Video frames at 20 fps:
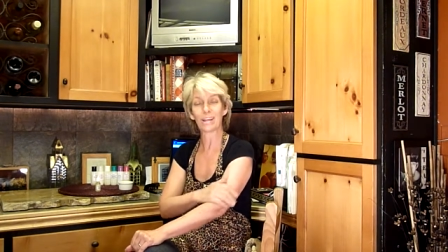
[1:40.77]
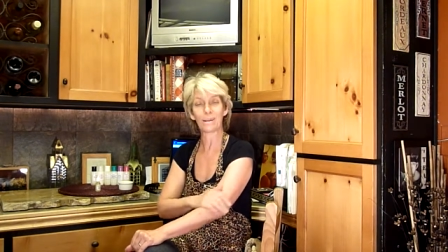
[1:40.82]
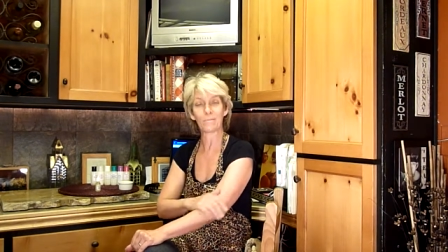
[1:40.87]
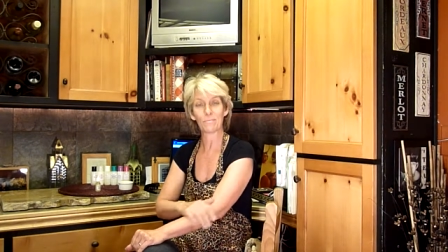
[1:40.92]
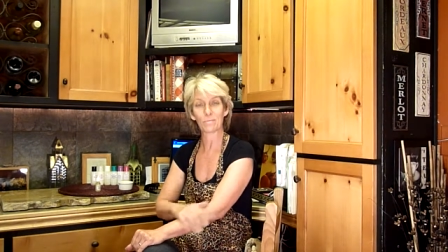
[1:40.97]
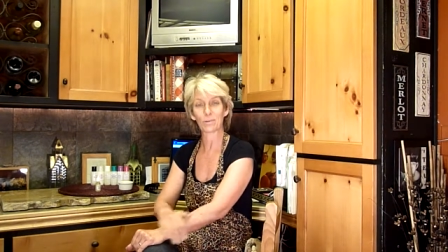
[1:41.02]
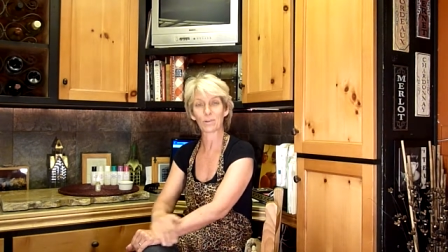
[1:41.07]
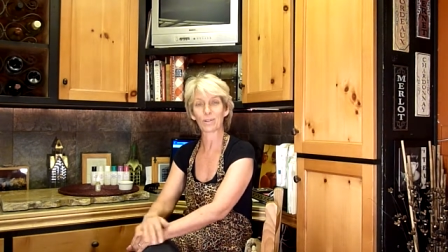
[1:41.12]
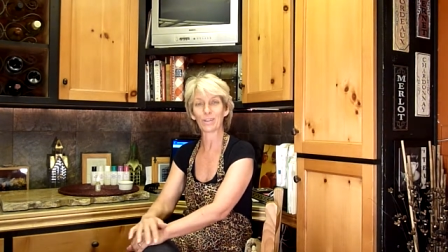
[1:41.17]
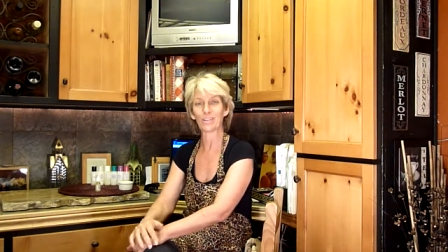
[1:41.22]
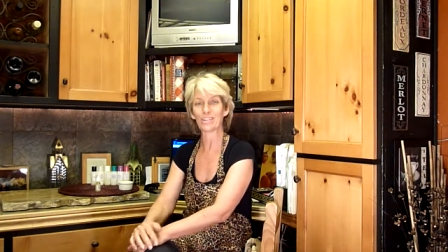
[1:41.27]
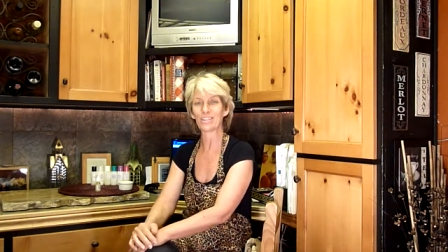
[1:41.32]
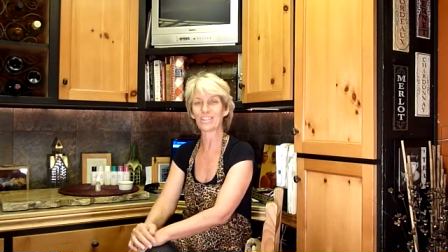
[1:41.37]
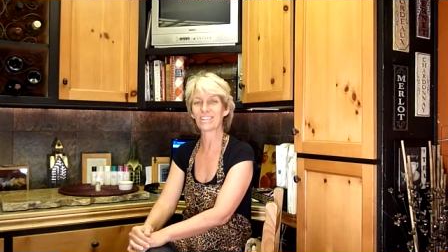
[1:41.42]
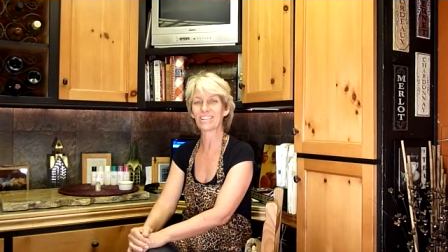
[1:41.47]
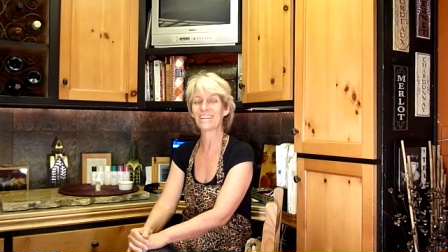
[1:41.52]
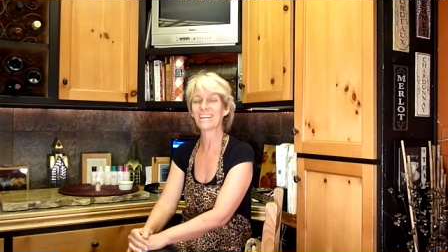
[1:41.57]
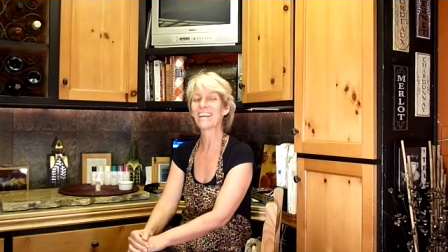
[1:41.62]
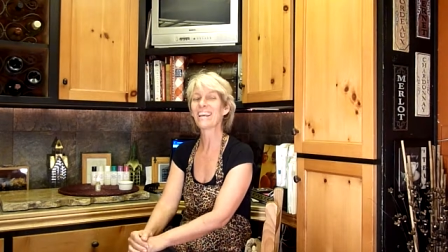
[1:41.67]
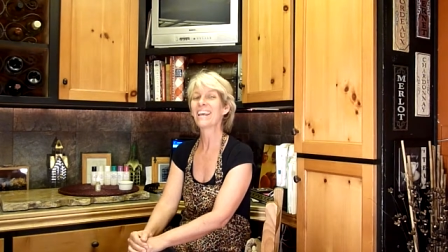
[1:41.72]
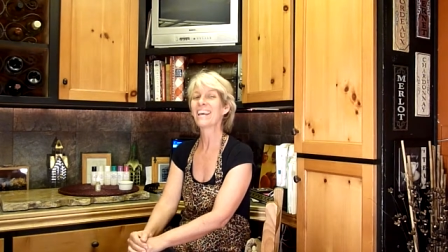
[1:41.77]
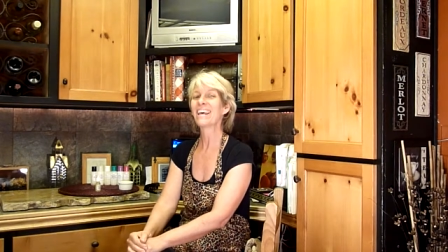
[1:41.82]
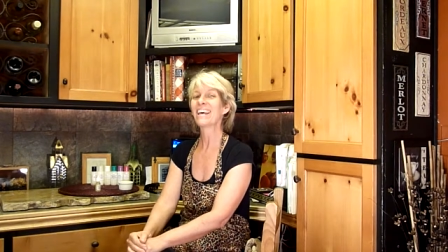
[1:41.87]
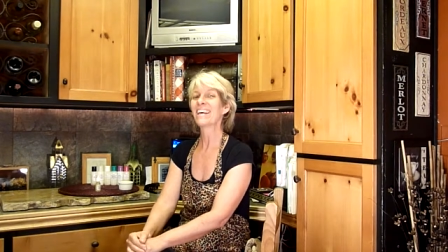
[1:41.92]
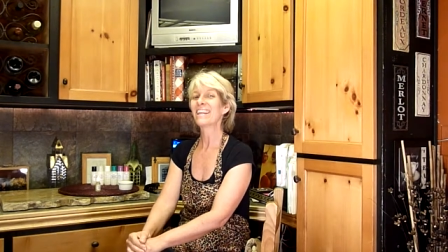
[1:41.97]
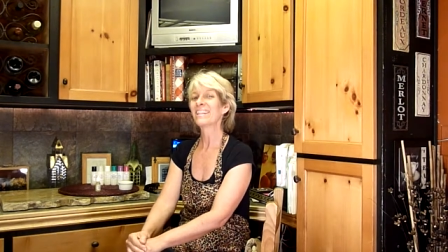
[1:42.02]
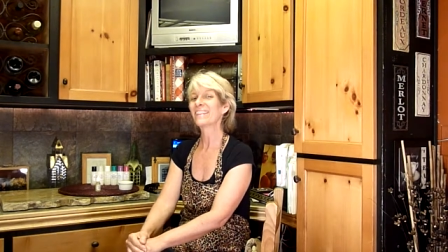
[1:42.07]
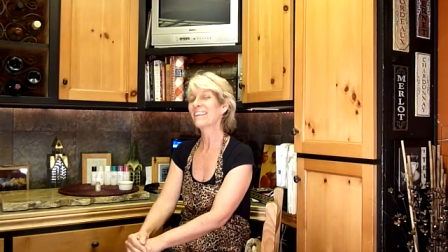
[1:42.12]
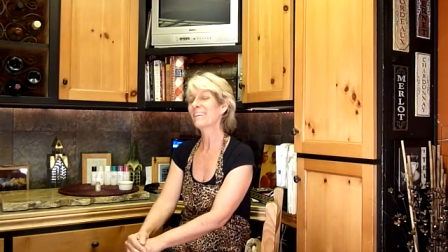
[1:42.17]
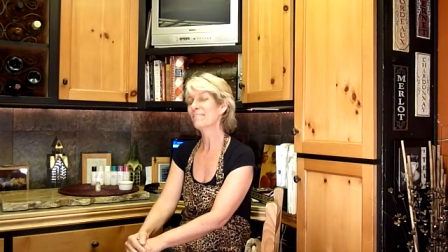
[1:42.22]
and more lotion.
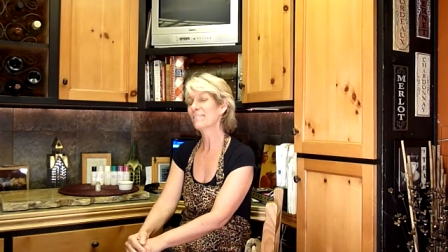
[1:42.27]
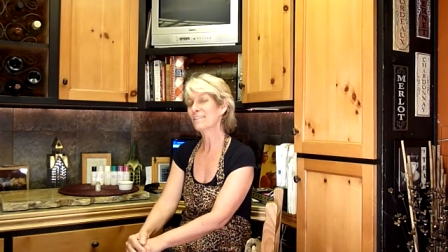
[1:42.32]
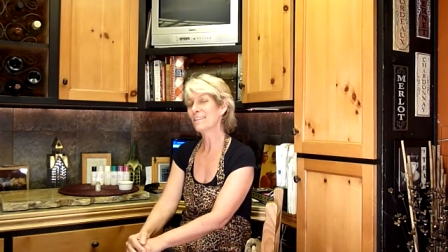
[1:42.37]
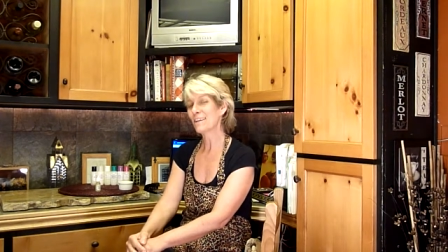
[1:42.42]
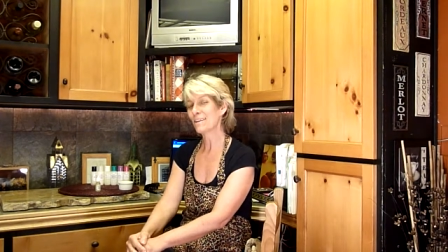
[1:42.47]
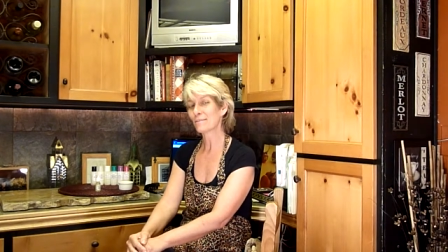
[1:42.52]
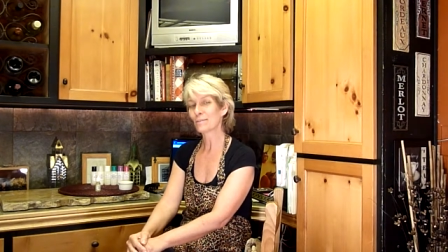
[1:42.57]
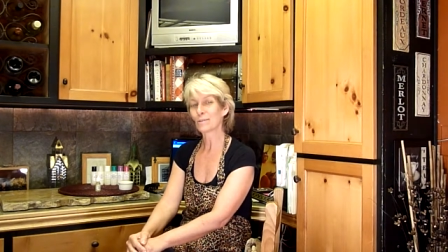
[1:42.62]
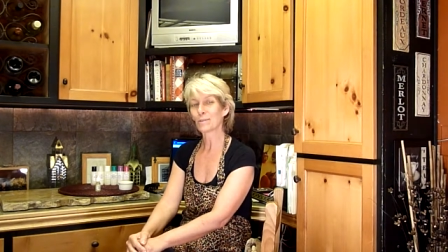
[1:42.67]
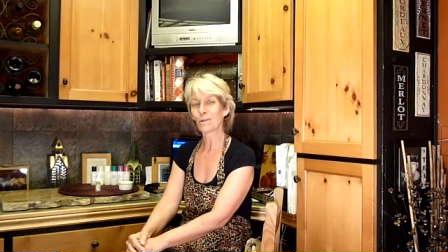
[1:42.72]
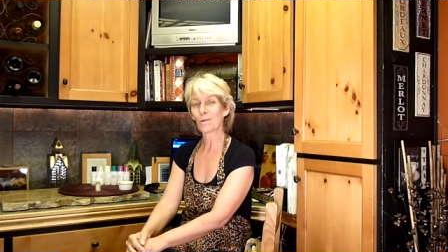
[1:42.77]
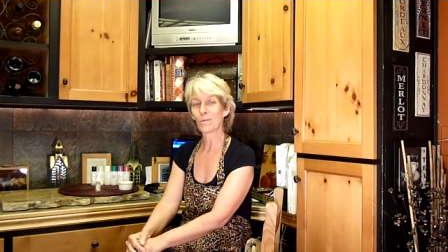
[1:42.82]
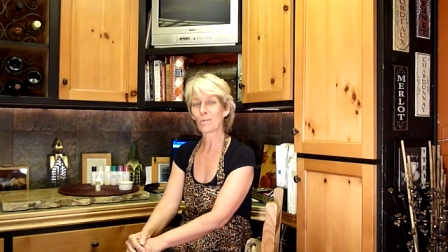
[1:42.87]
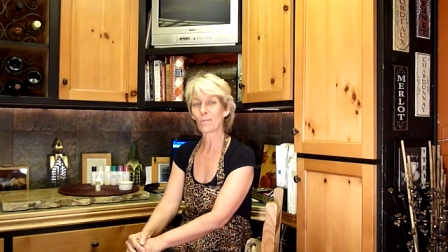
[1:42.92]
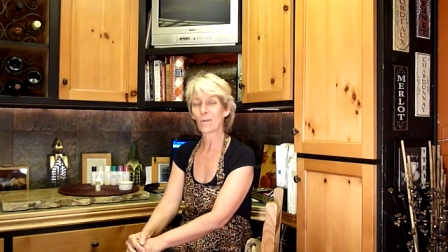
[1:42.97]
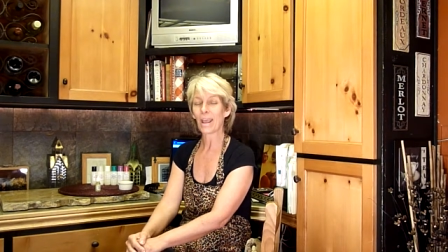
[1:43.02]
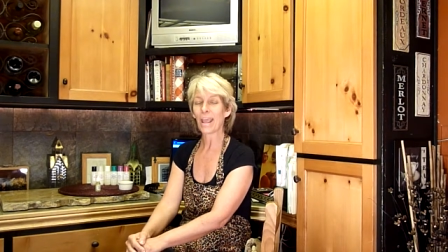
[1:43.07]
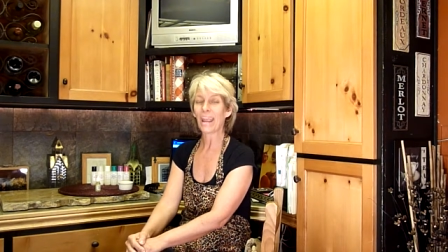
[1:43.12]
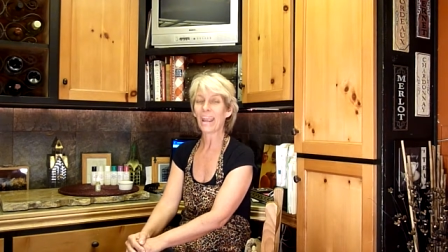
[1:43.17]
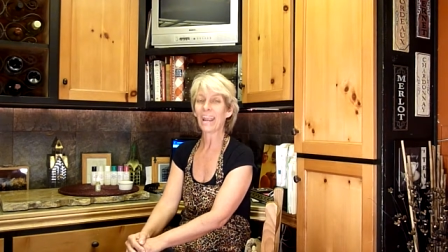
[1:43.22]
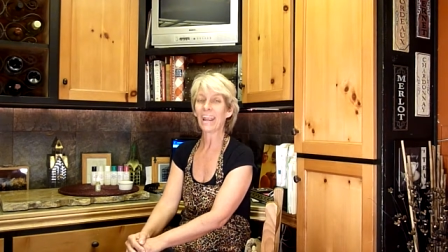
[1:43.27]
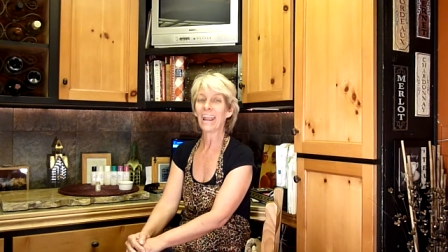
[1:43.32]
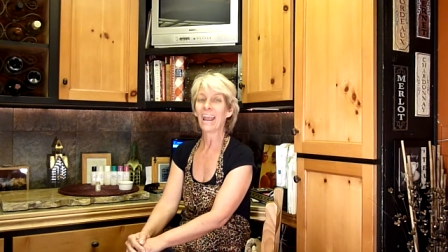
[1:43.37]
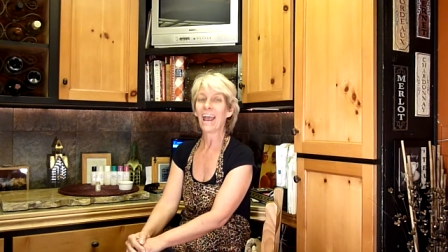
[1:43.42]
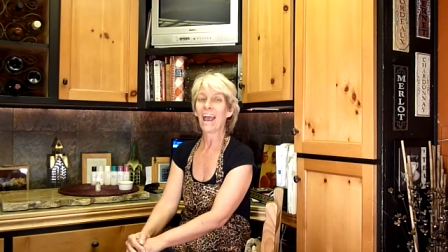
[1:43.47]
They would never go away.